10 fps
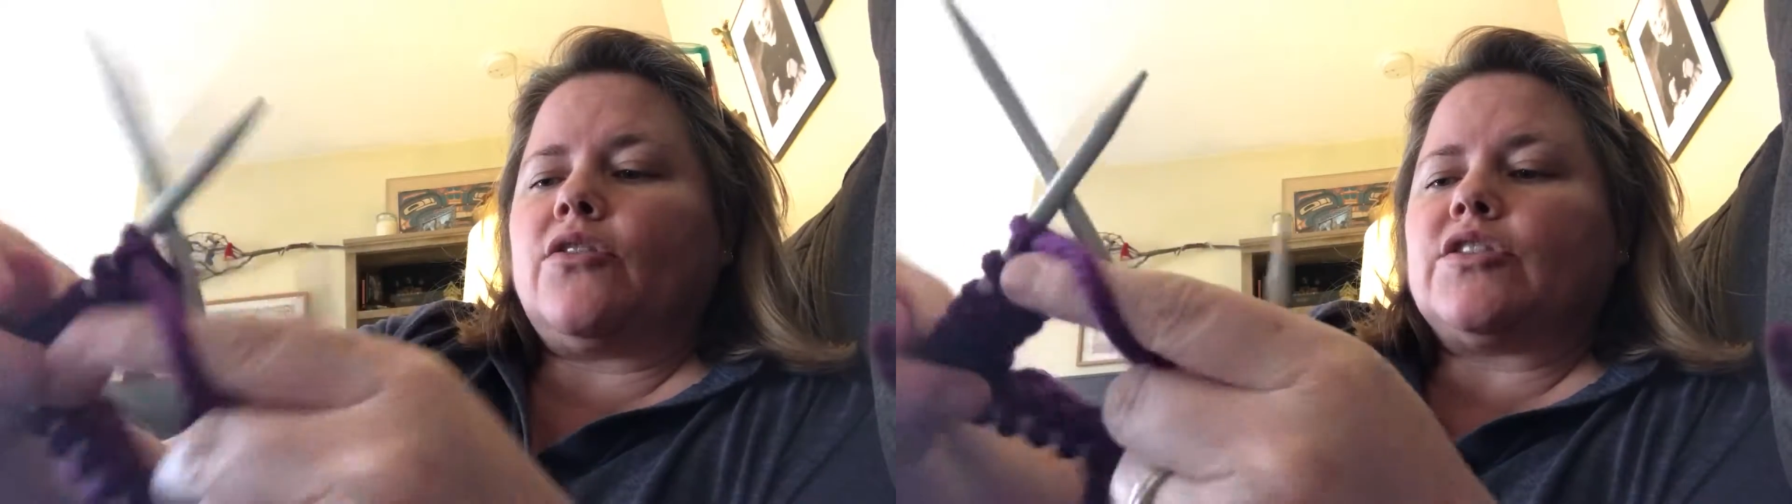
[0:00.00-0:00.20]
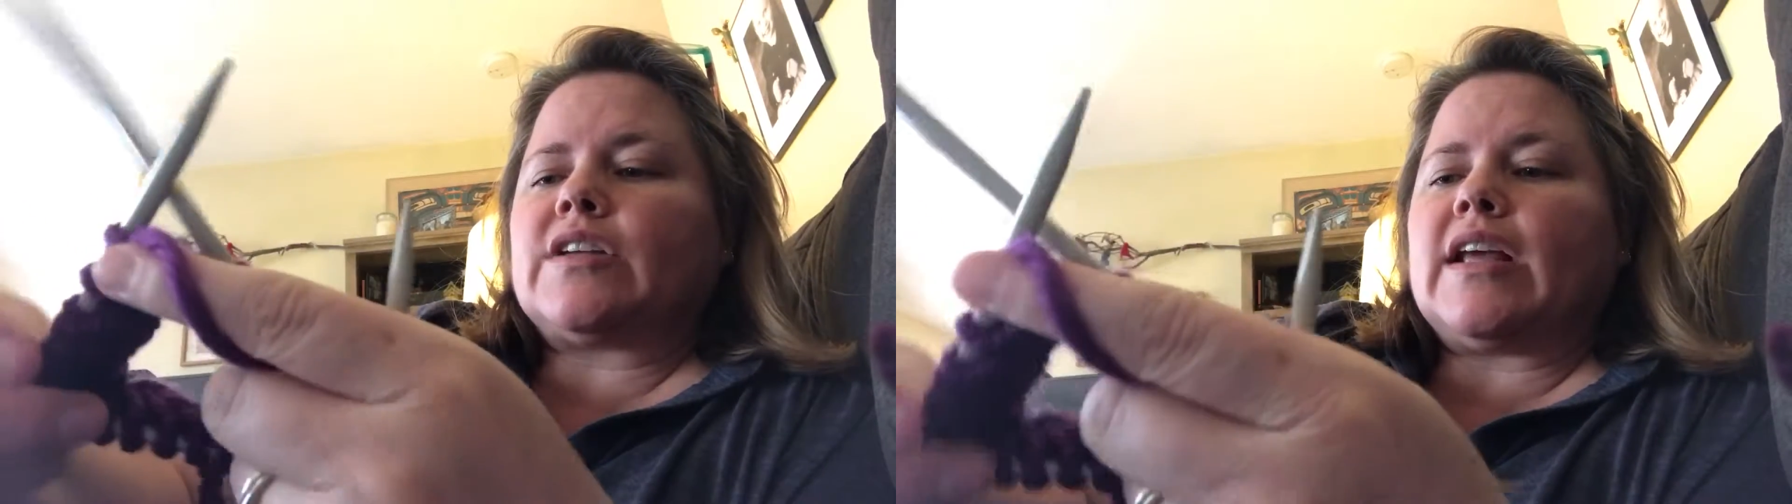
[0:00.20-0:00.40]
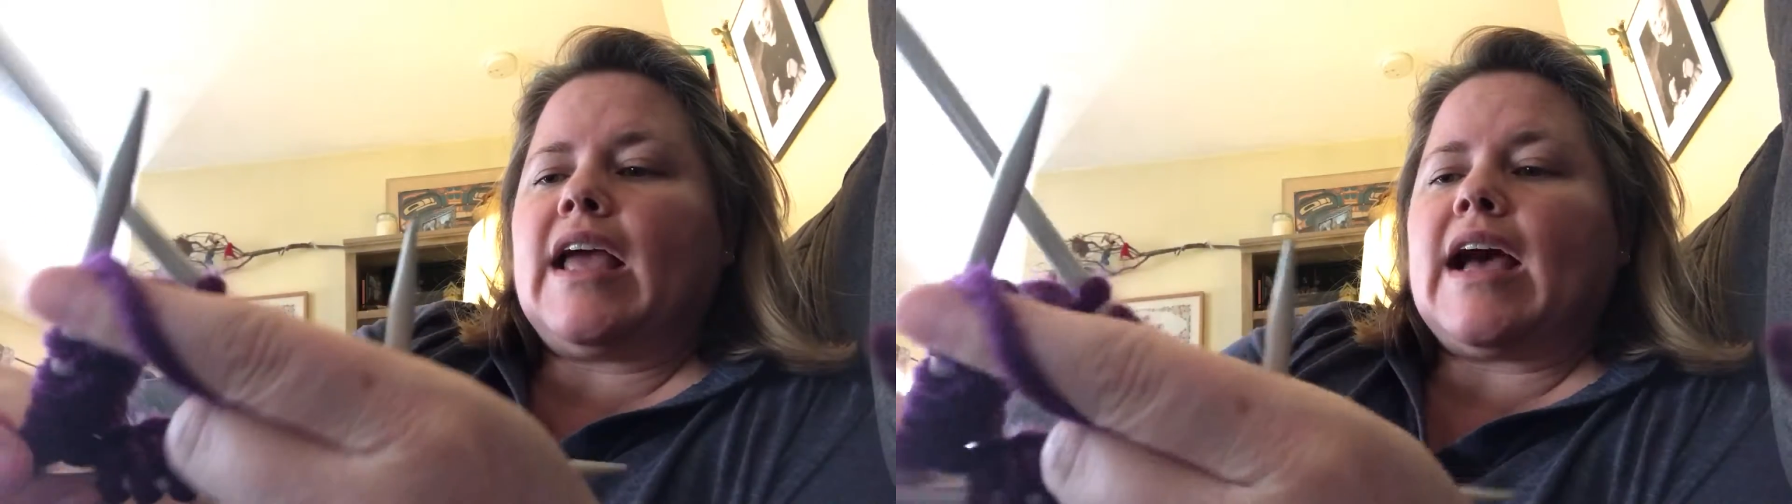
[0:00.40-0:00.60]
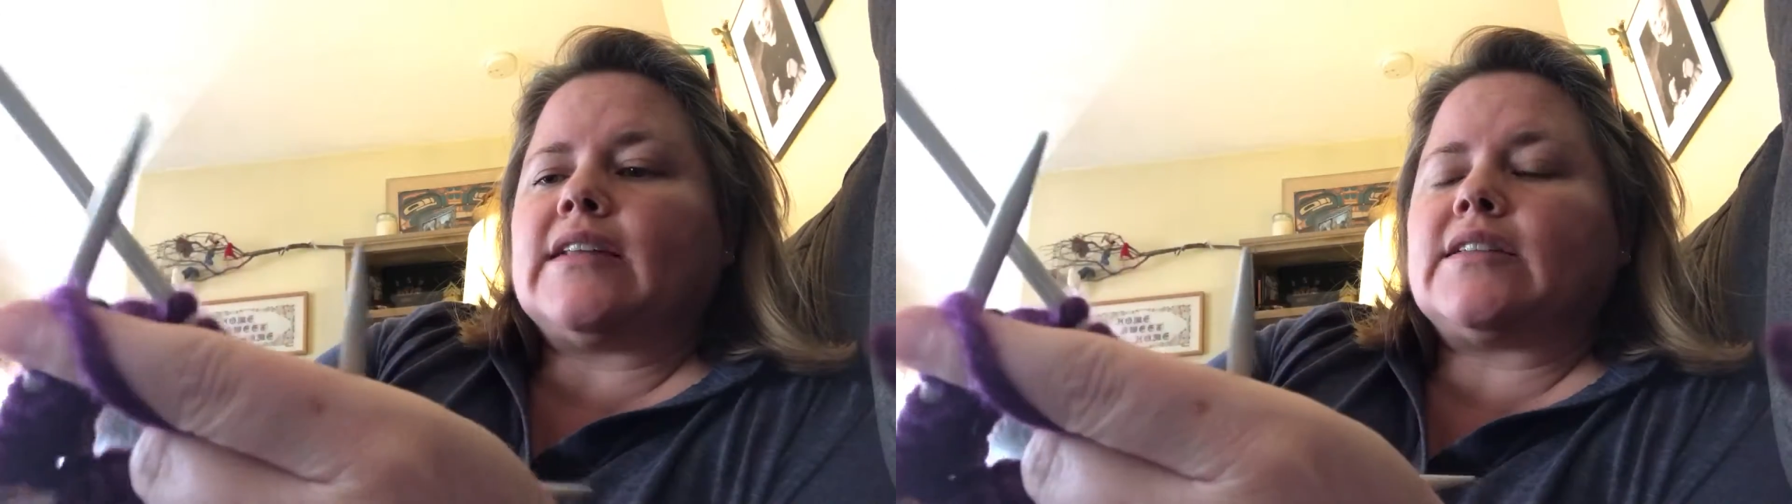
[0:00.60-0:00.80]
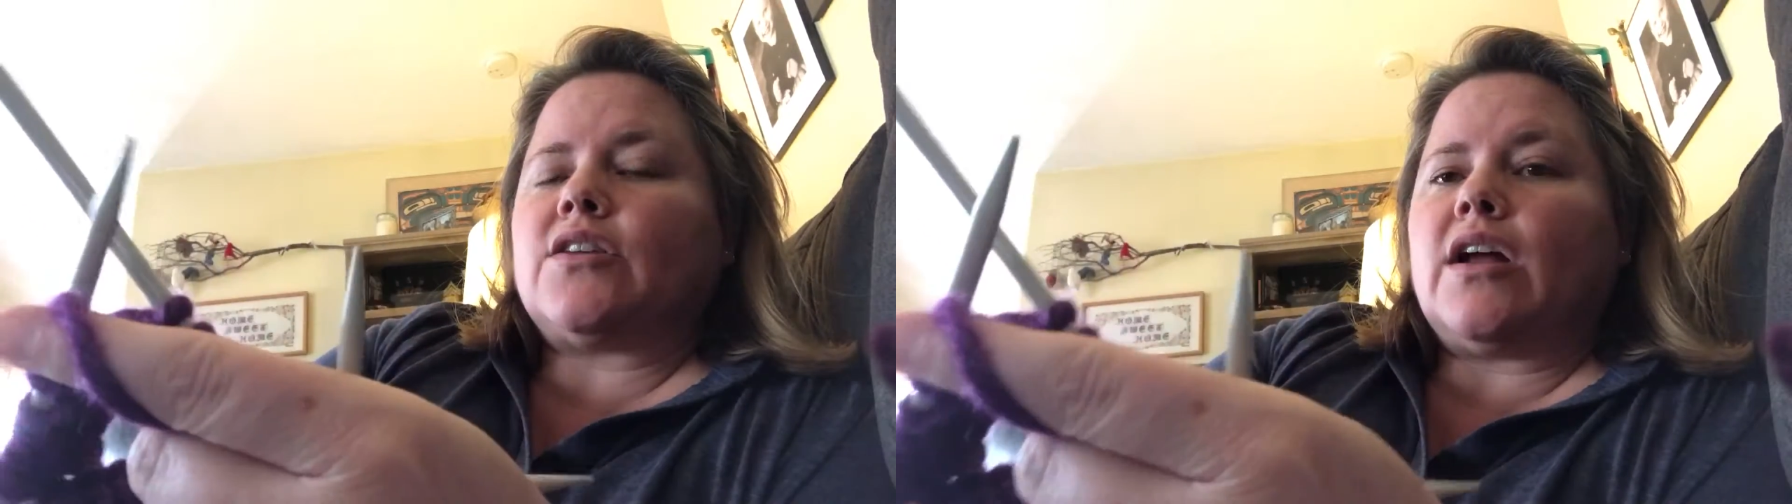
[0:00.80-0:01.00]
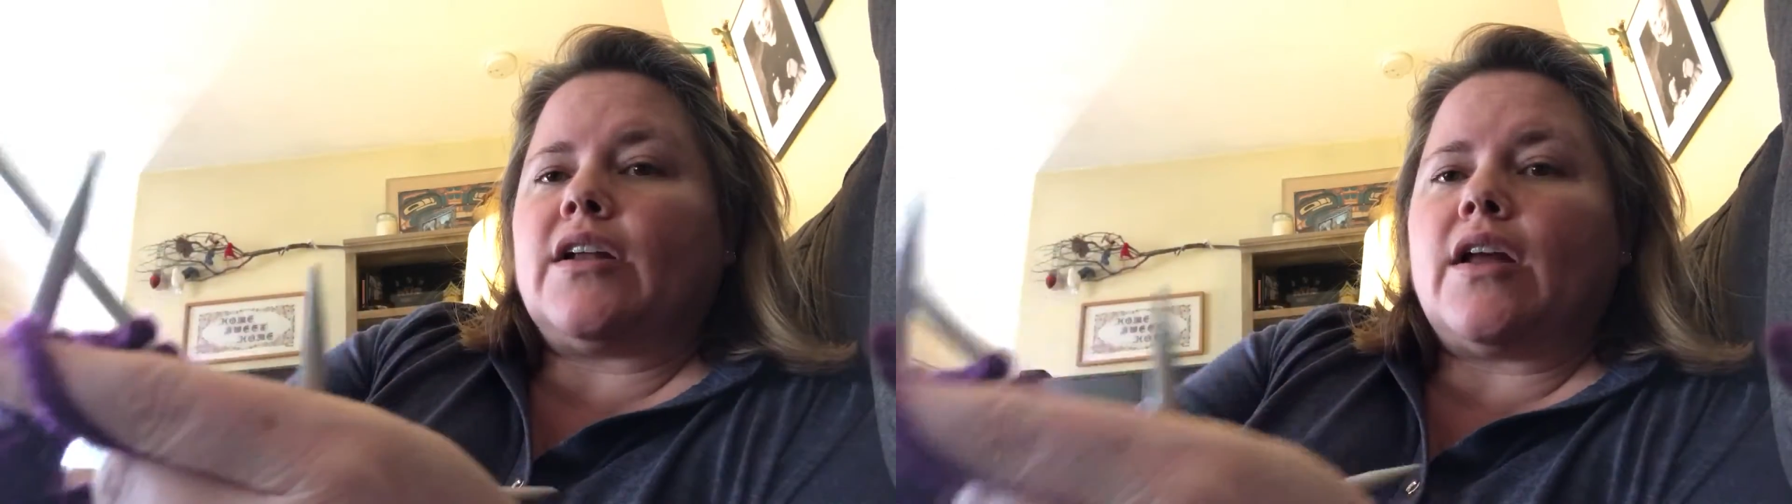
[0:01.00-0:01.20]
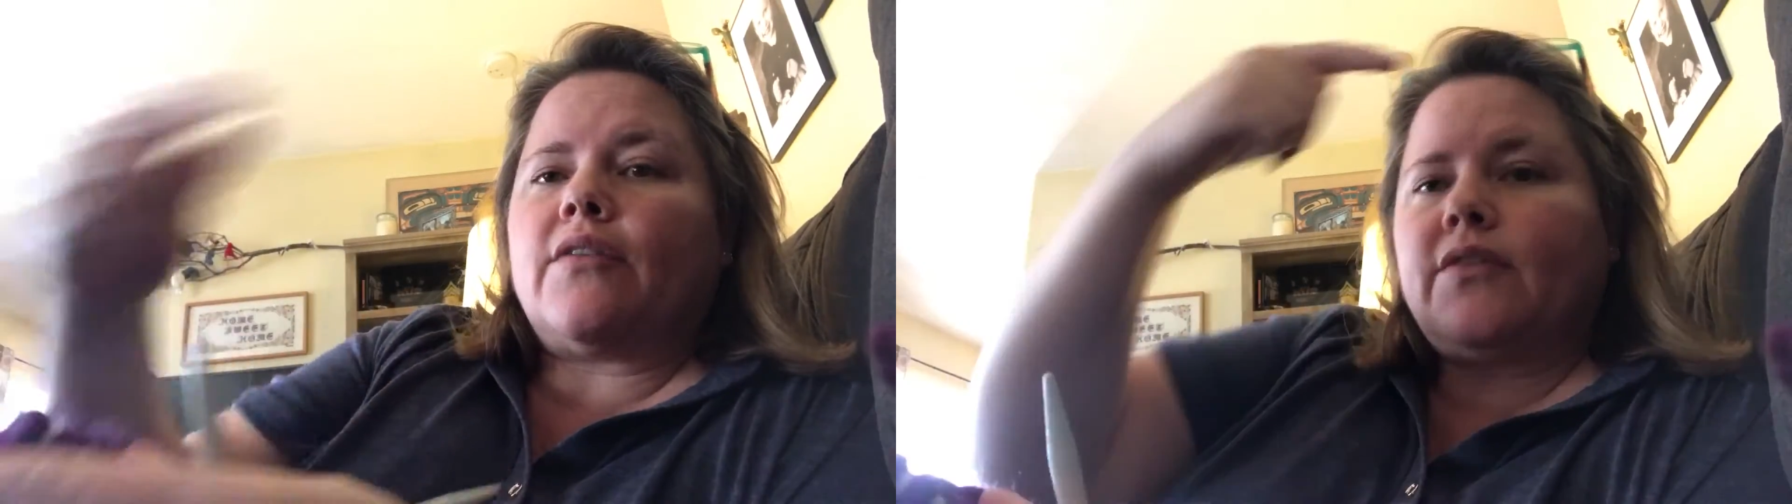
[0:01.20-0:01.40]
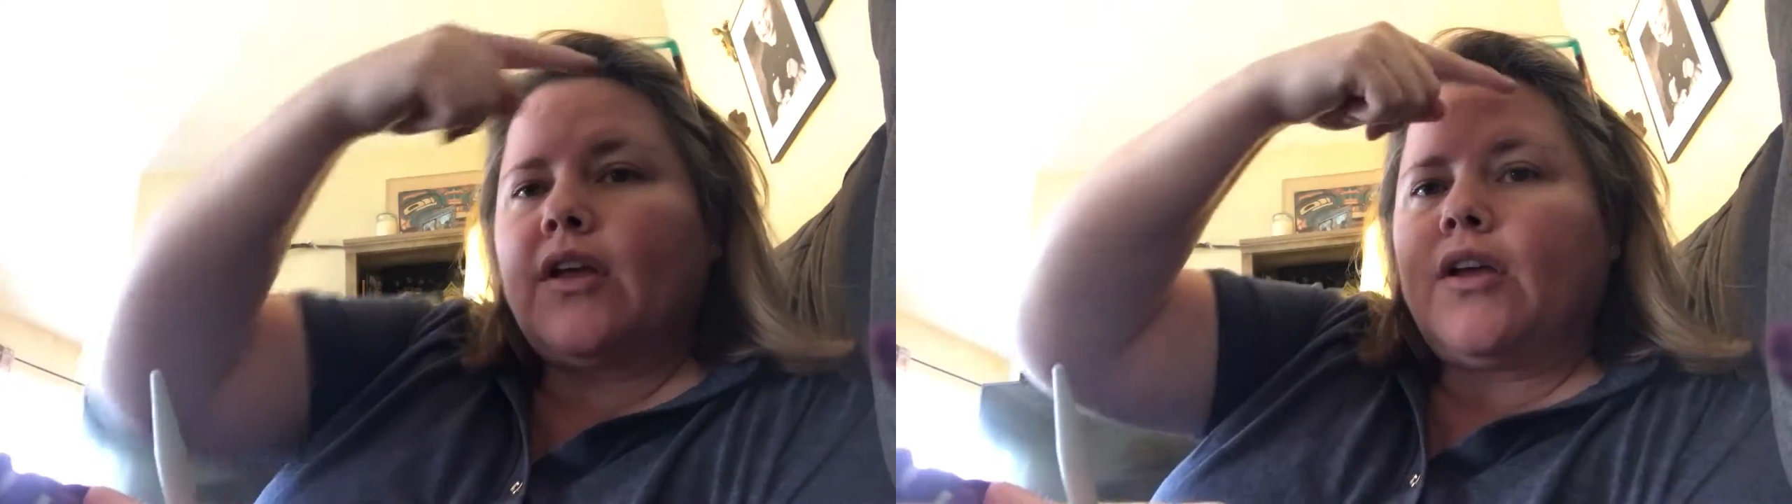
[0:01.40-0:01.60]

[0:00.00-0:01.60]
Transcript: You're just going to cast on enough.